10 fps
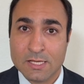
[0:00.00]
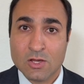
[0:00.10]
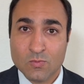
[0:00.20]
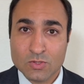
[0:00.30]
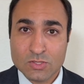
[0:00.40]

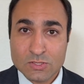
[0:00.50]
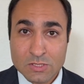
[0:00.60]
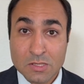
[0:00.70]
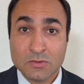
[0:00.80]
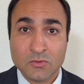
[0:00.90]
We just
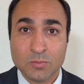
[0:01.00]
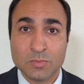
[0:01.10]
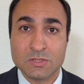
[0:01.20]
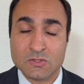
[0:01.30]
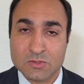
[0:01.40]
need to
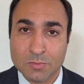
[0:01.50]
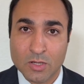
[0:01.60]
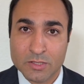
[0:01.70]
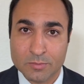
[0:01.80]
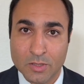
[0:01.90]
be
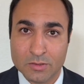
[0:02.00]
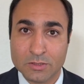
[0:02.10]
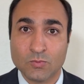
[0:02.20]
smart about it.